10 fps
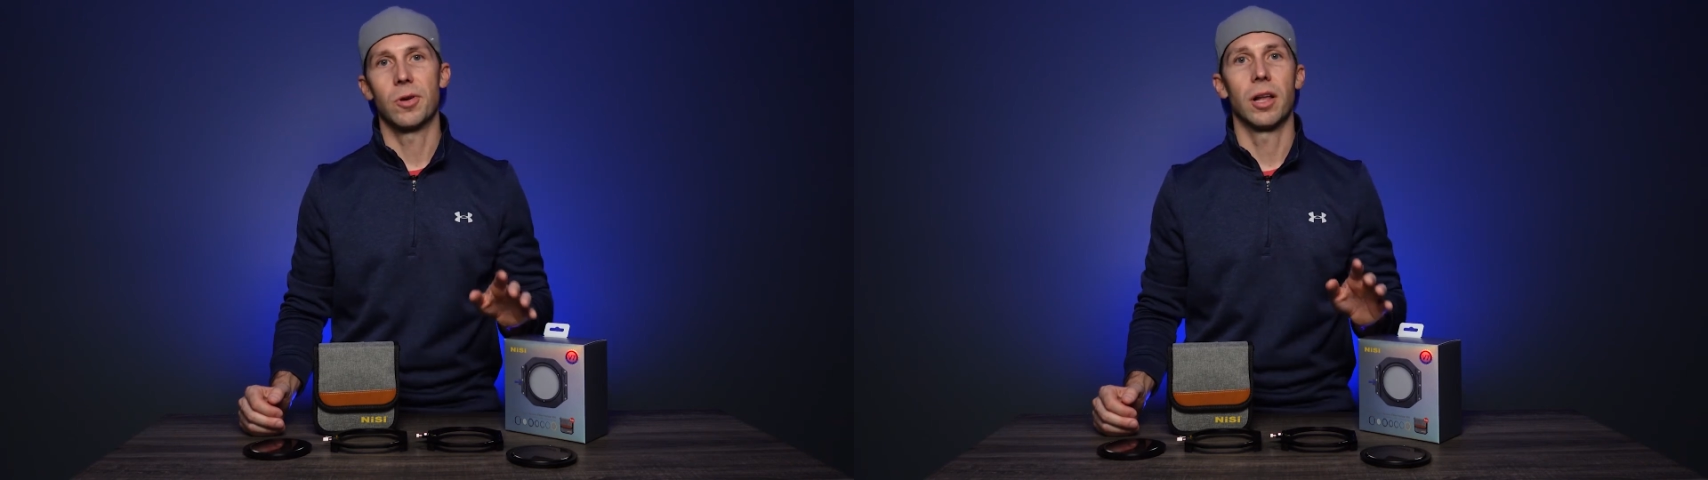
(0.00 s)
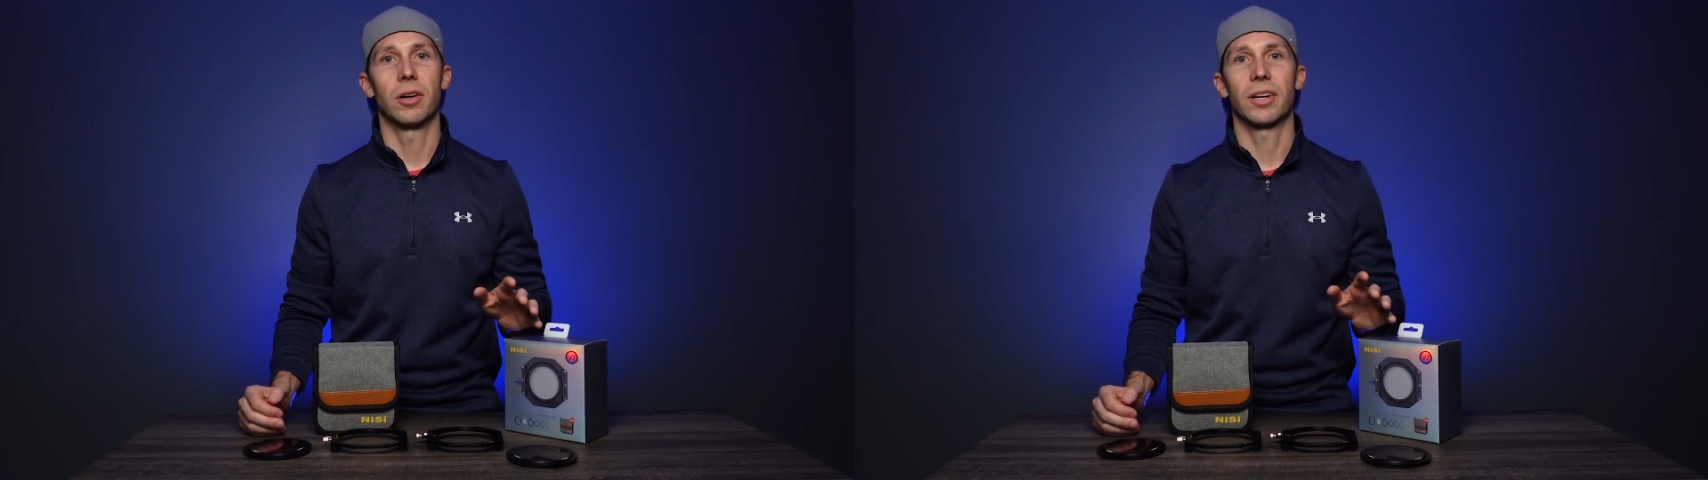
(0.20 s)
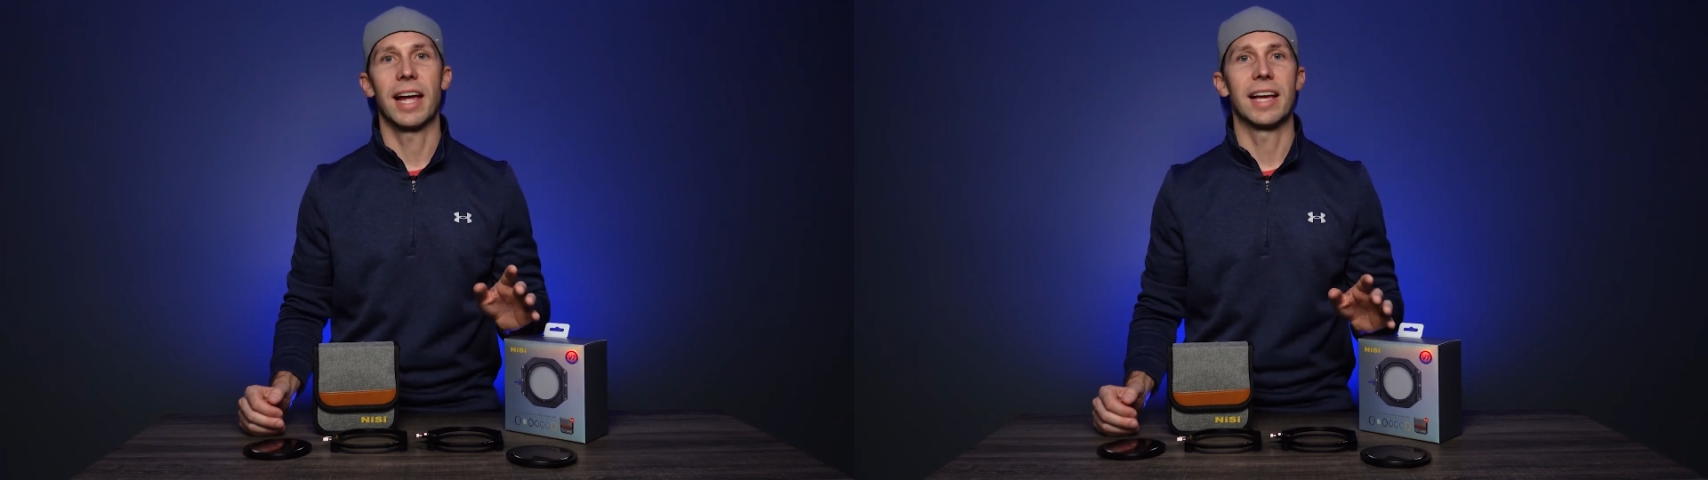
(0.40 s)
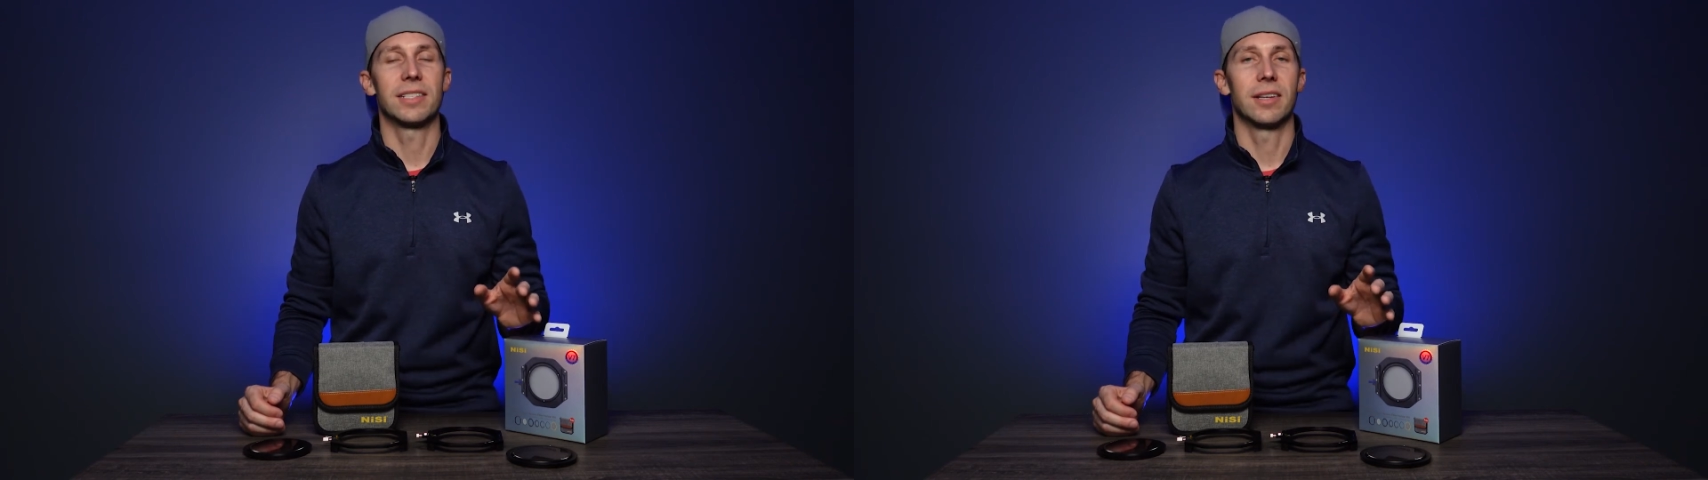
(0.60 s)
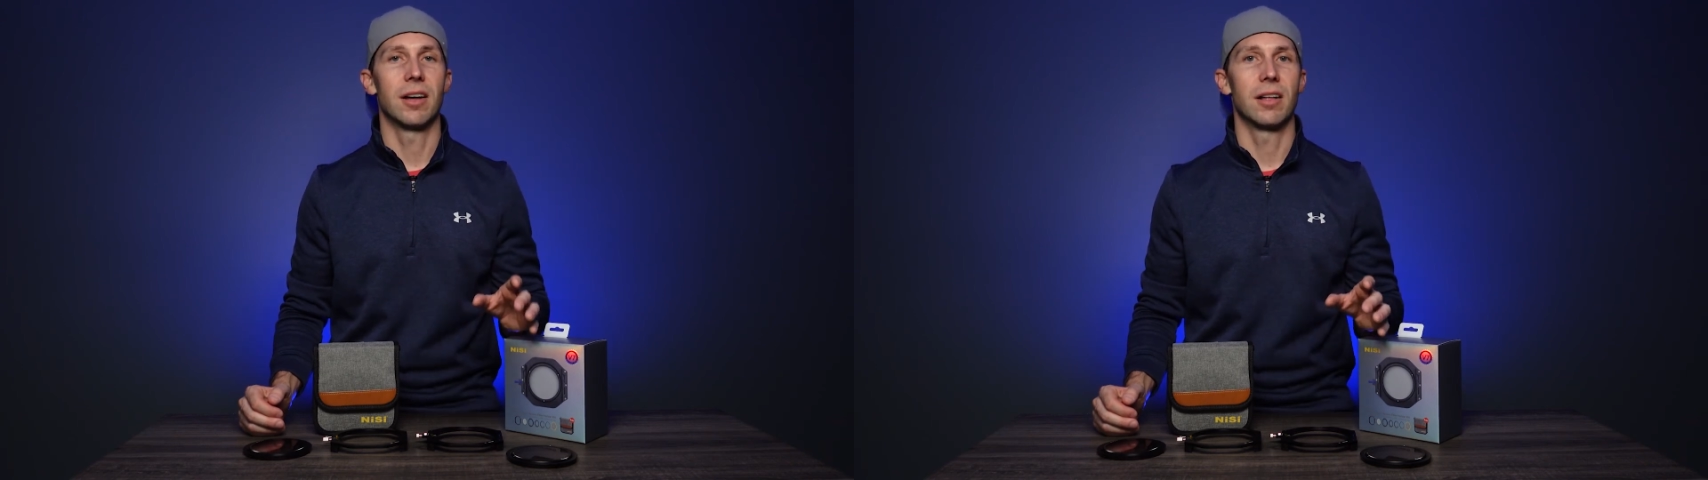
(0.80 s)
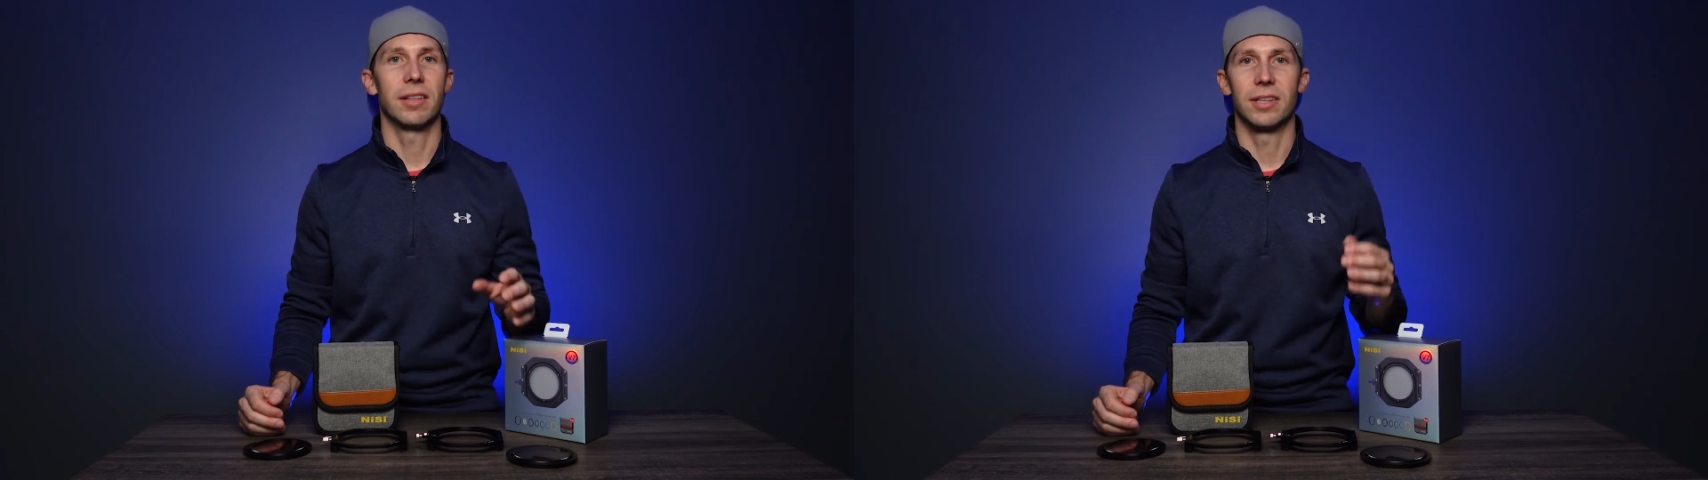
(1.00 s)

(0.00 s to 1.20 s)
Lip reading: color cast at all.